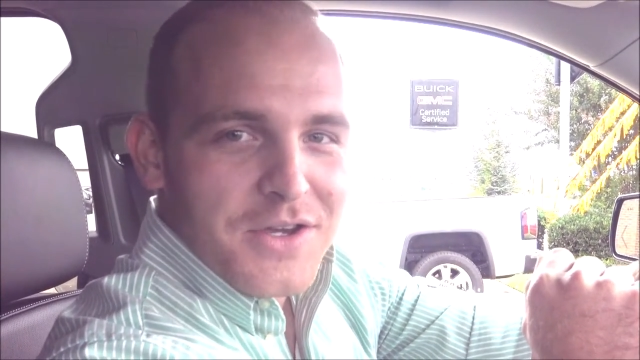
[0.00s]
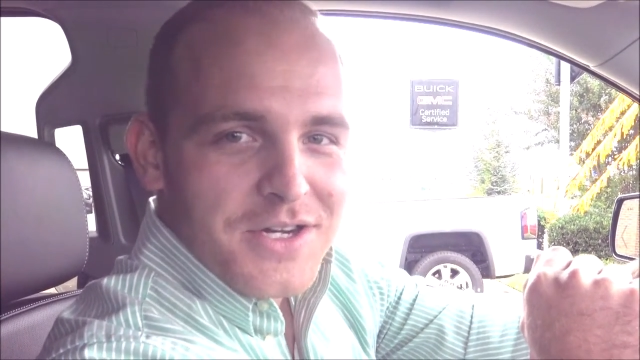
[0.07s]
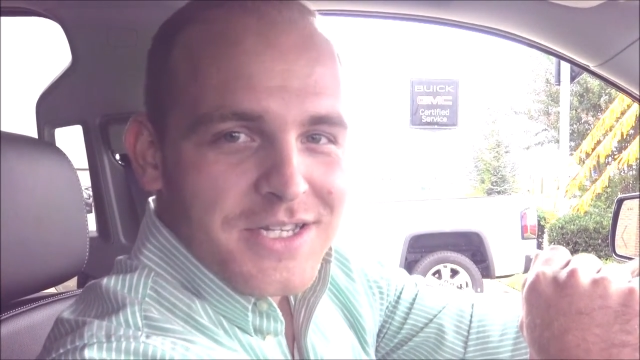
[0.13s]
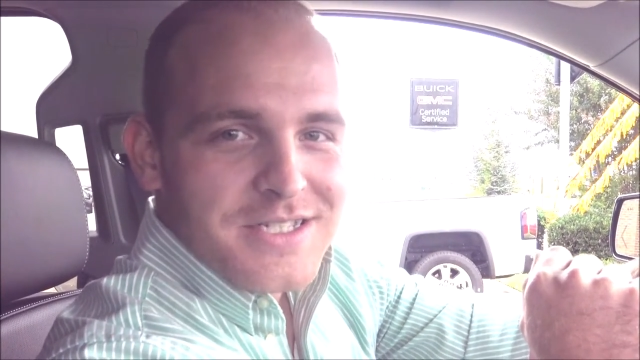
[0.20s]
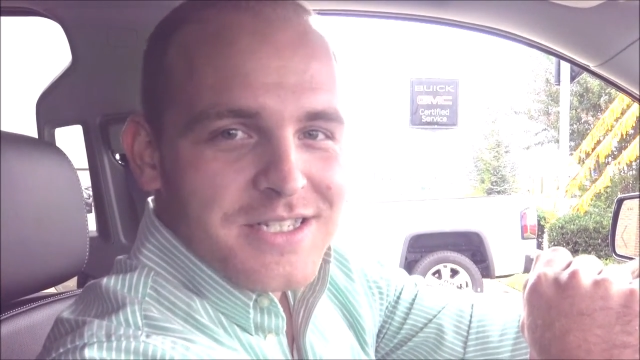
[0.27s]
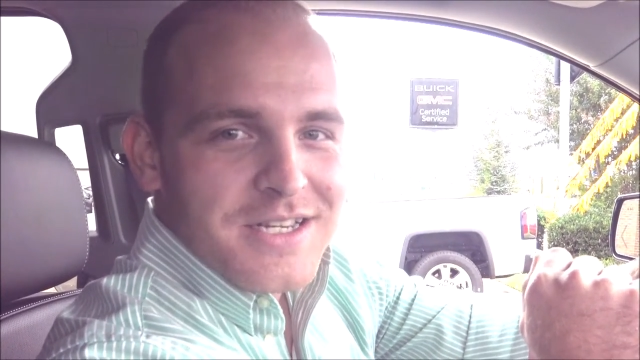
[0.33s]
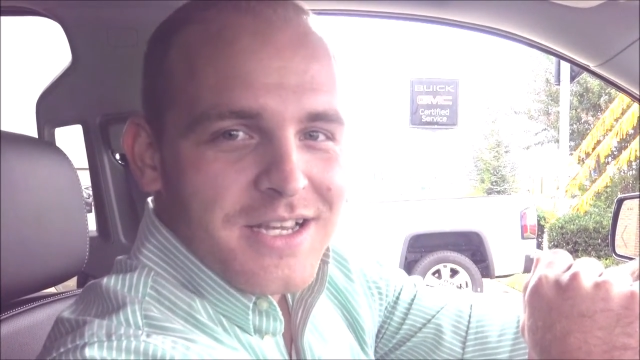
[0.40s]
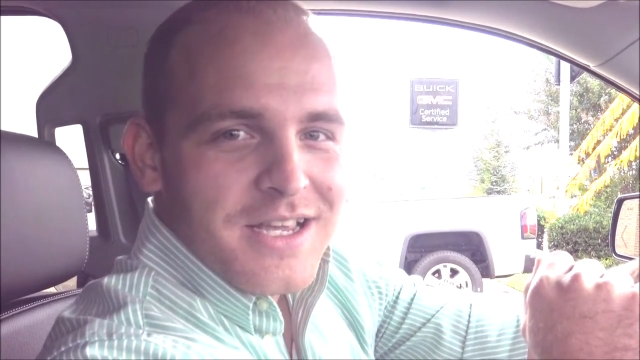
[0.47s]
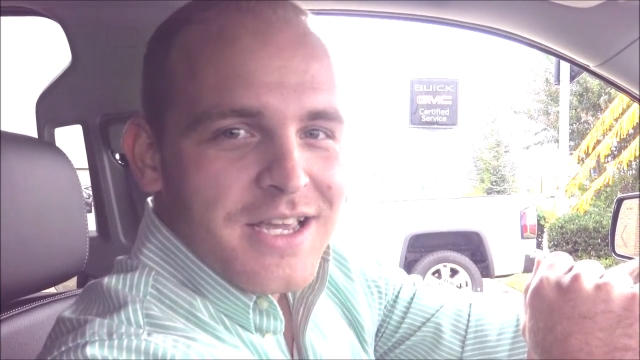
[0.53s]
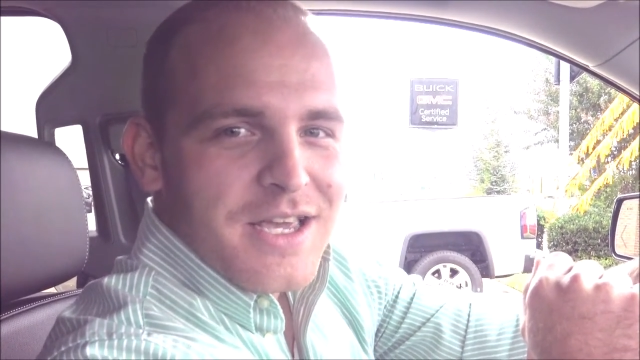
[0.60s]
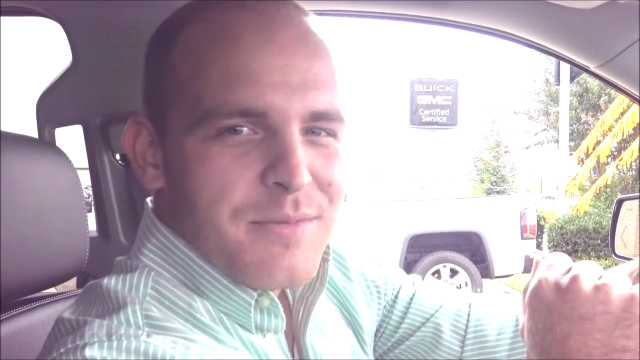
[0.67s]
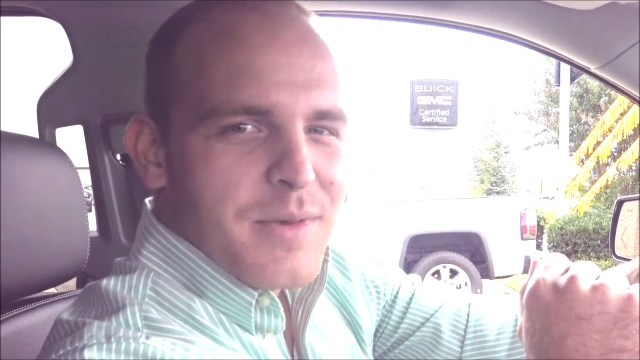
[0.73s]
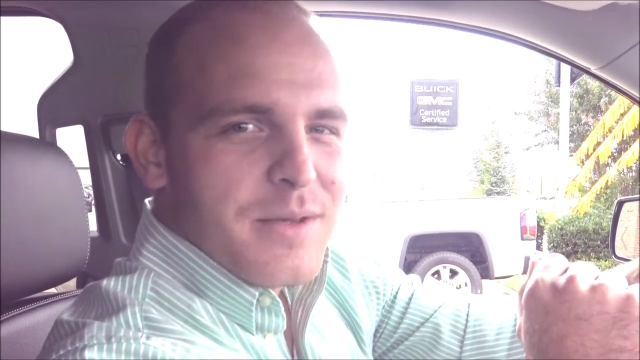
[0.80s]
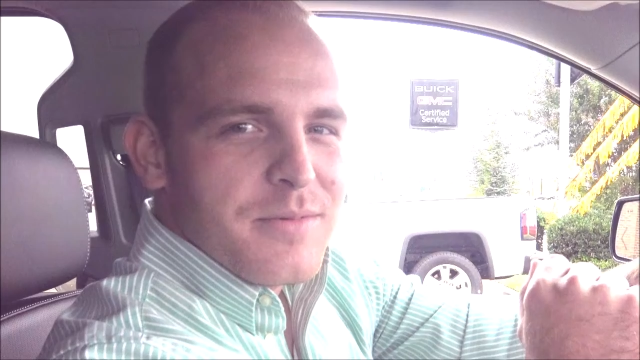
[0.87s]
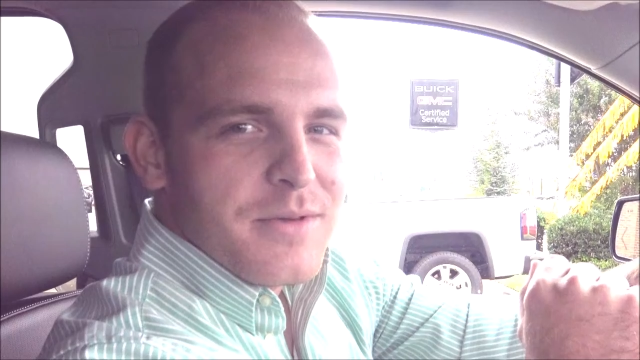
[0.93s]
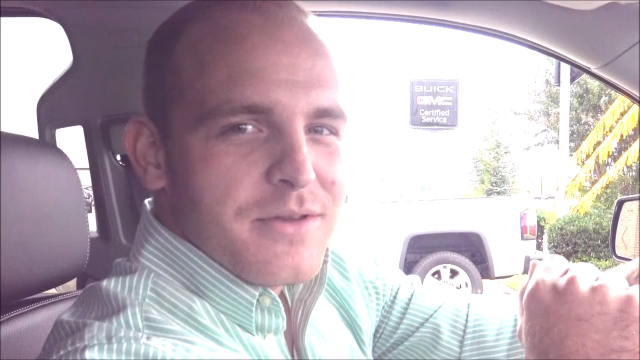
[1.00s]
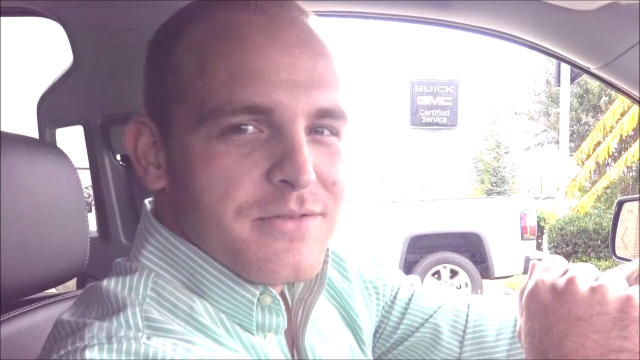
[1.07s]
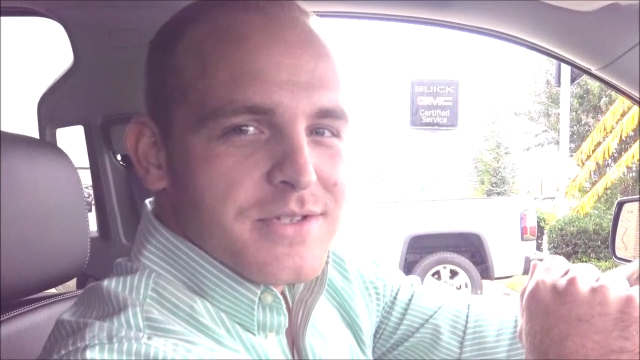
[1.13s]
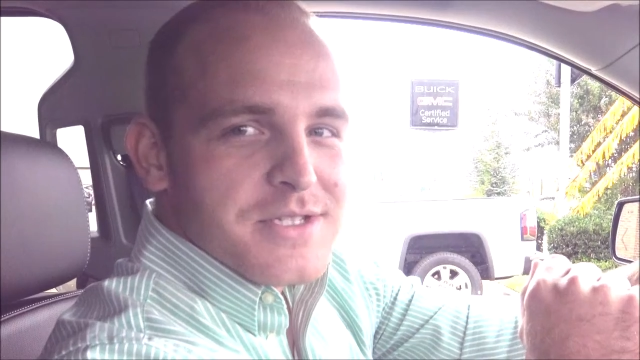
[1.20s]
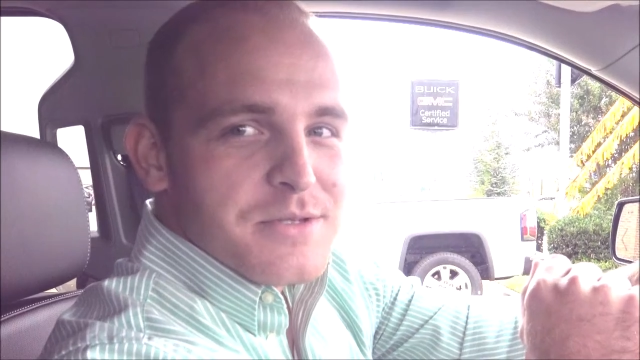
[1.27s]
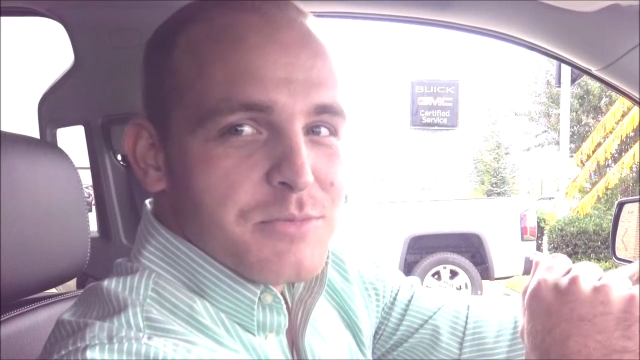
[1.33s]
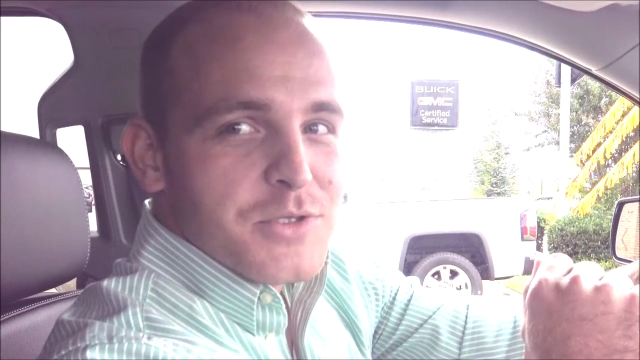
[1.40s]
goodies and maybe
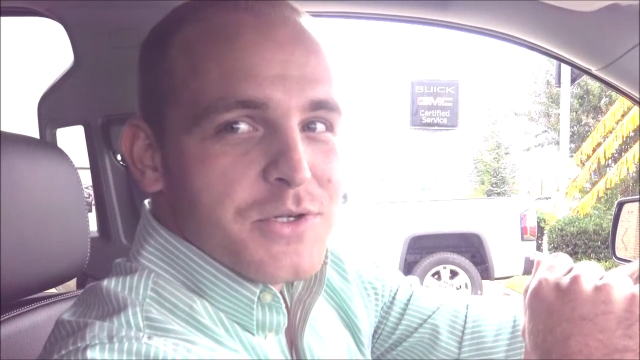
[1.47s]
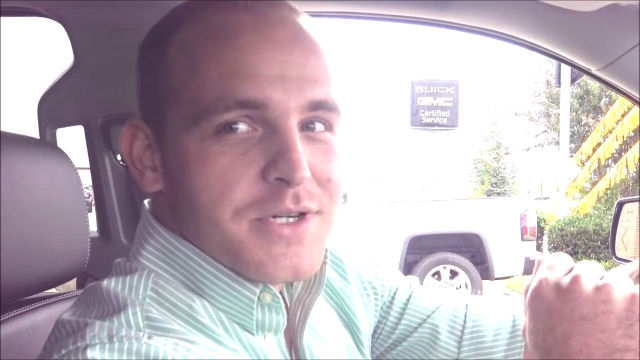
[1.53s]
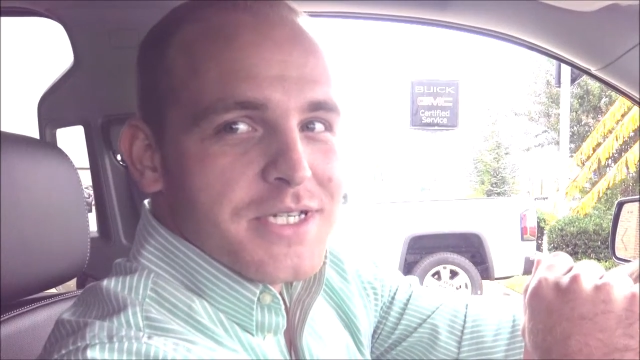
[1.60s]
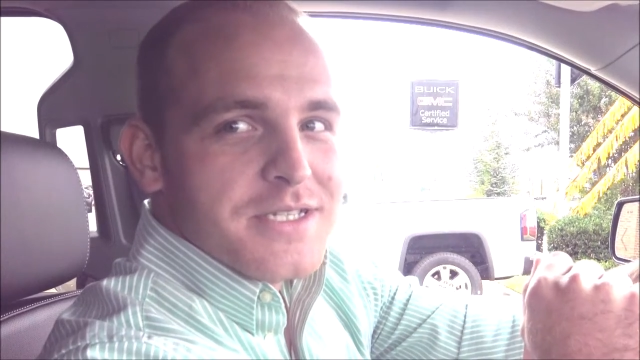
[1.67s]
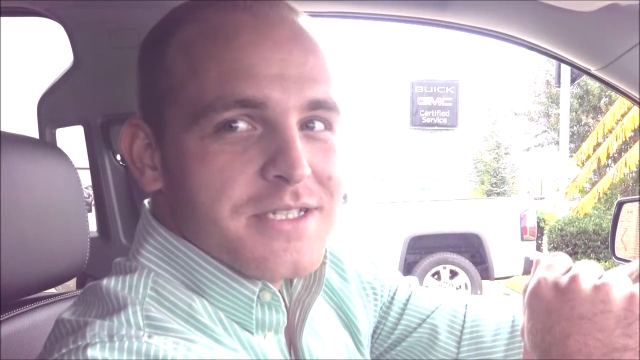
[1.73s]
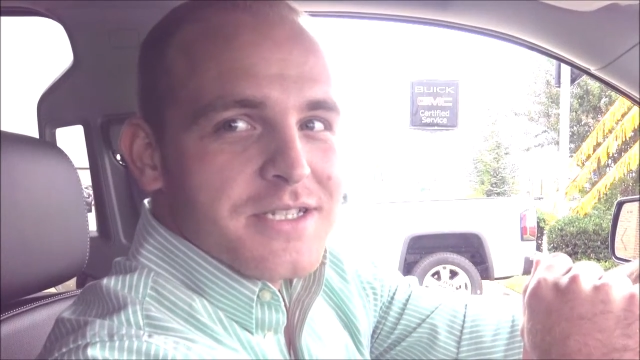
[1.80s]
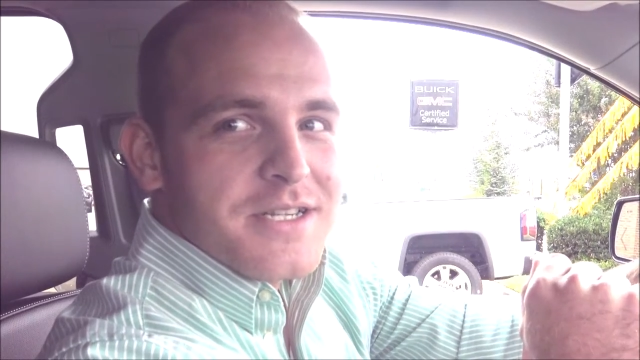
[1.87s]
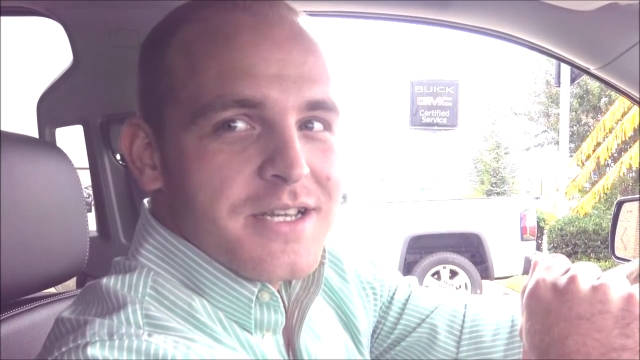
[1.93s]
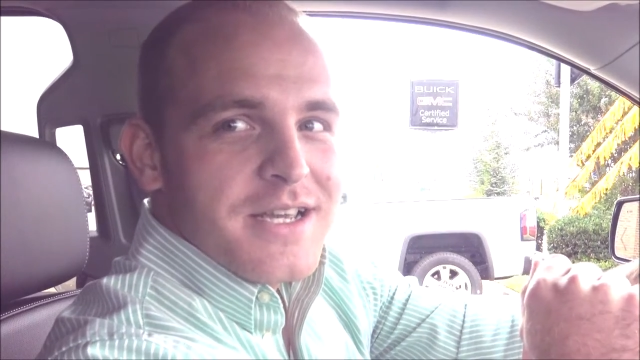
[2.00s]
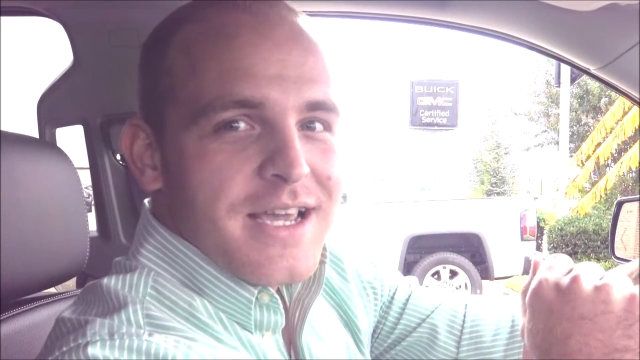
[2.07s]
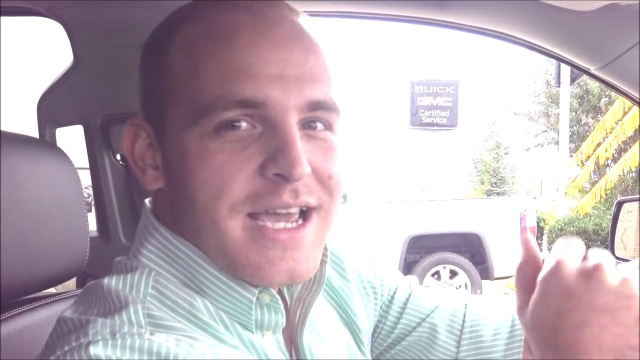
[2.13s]
even some treats.